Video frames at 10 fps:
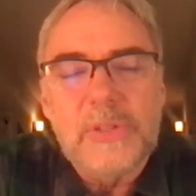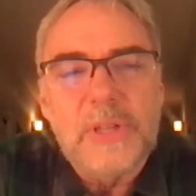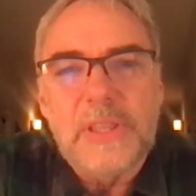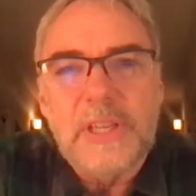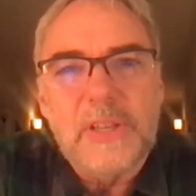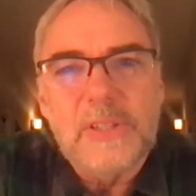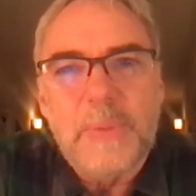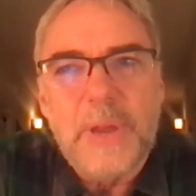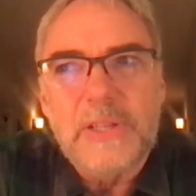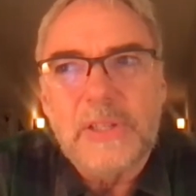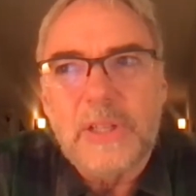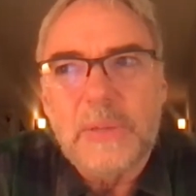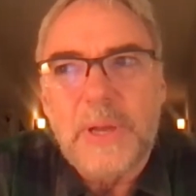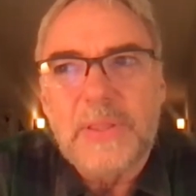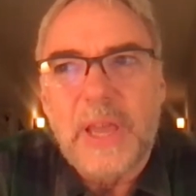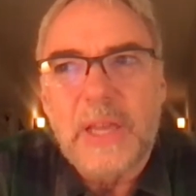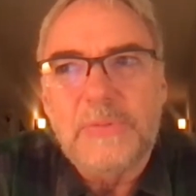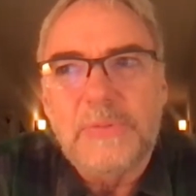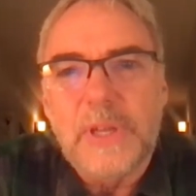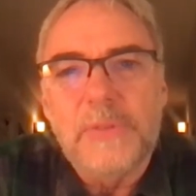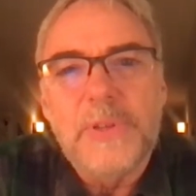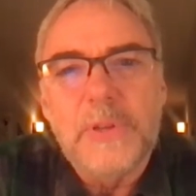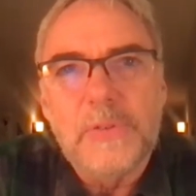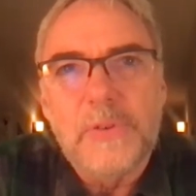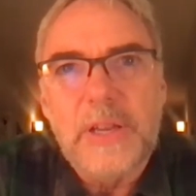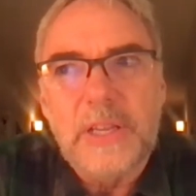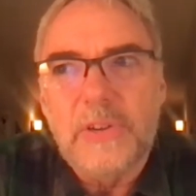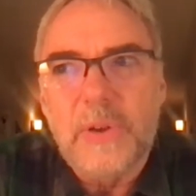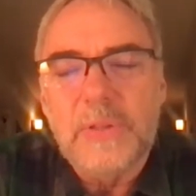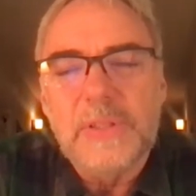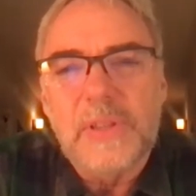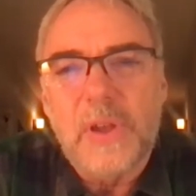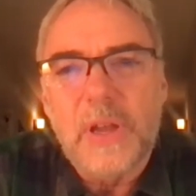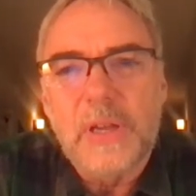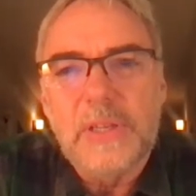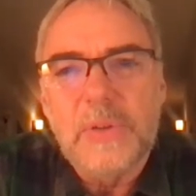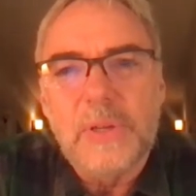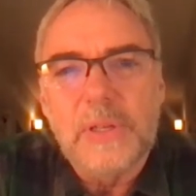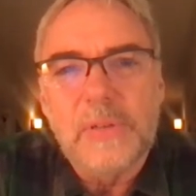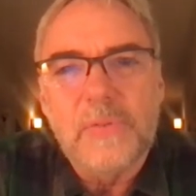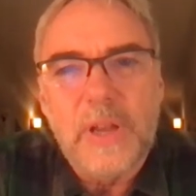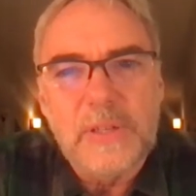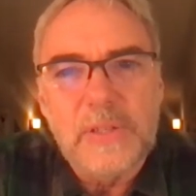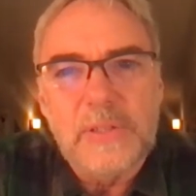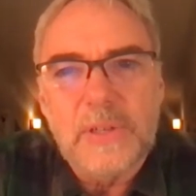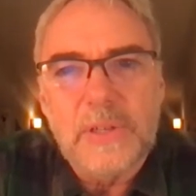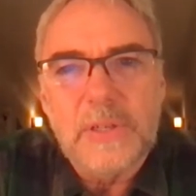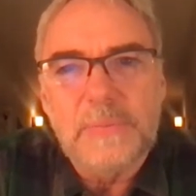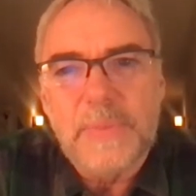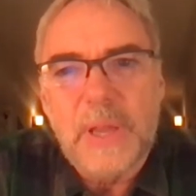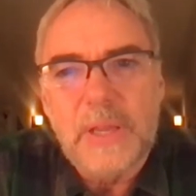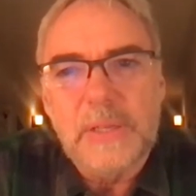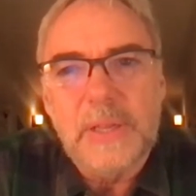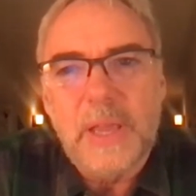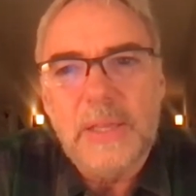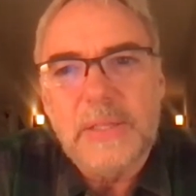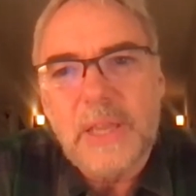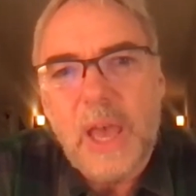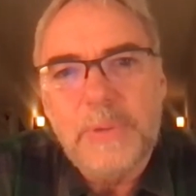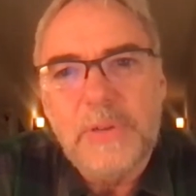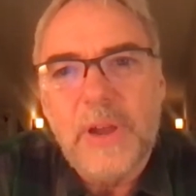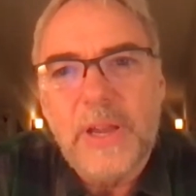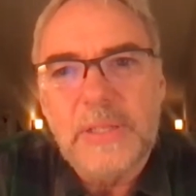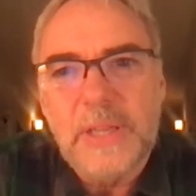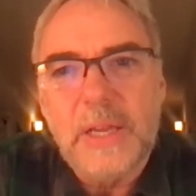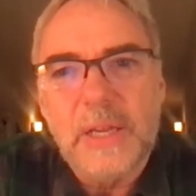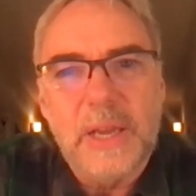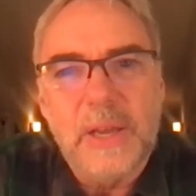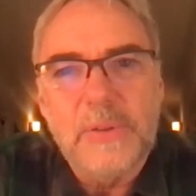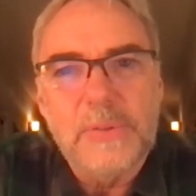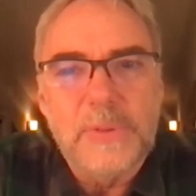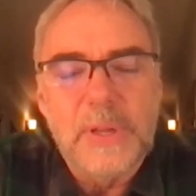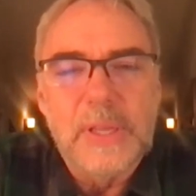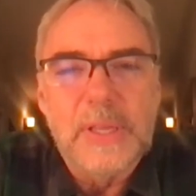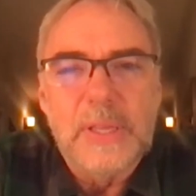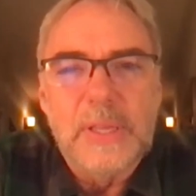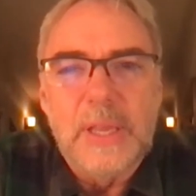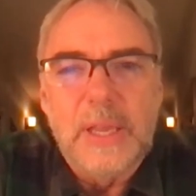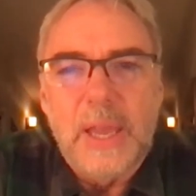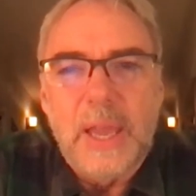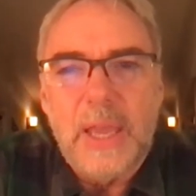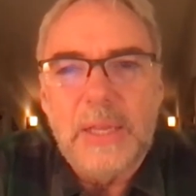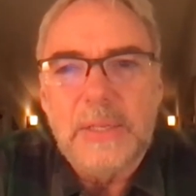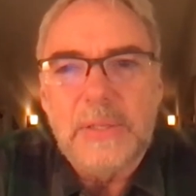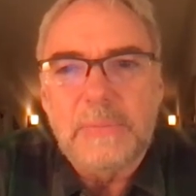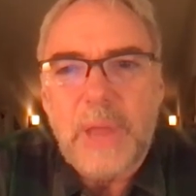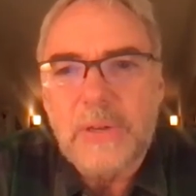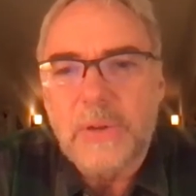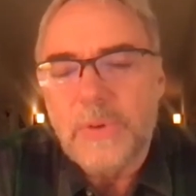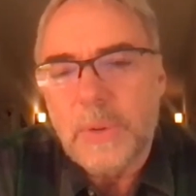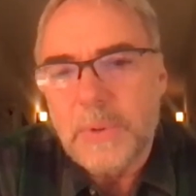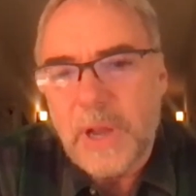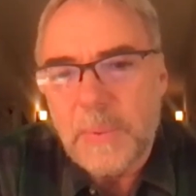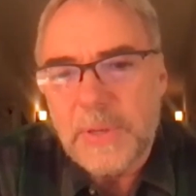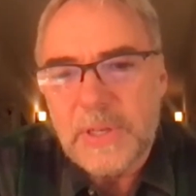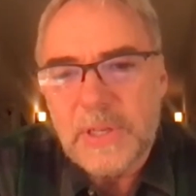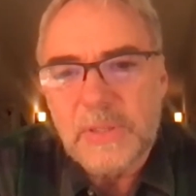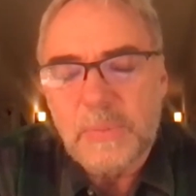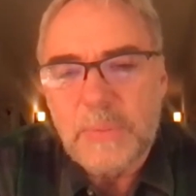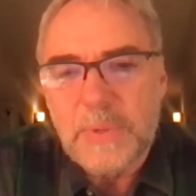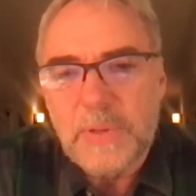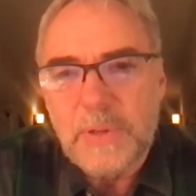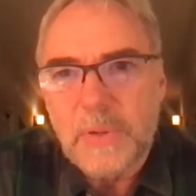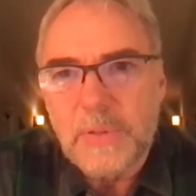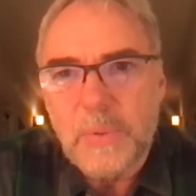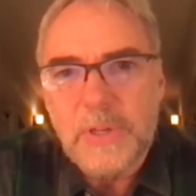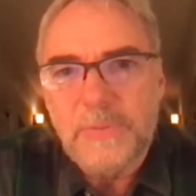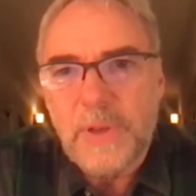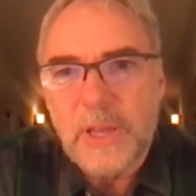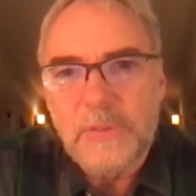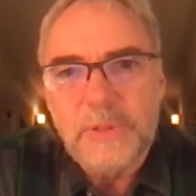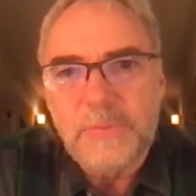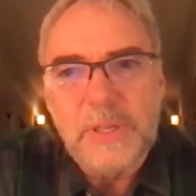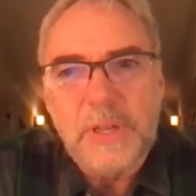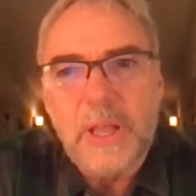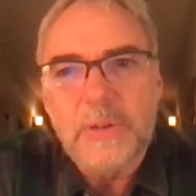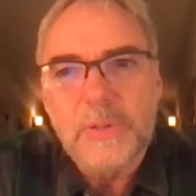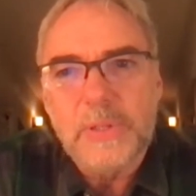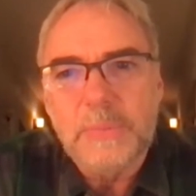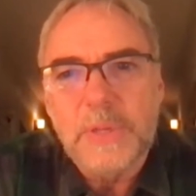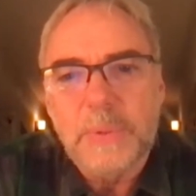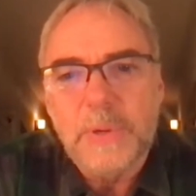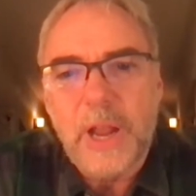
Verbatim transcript: there's nothing else magical about that. If yeah, you're okay. writing your own song, you can register at, at copyright.gov. Yeah. Okay. And I don't remember how much it is. Maybe you know, 25 fifty dollars. I think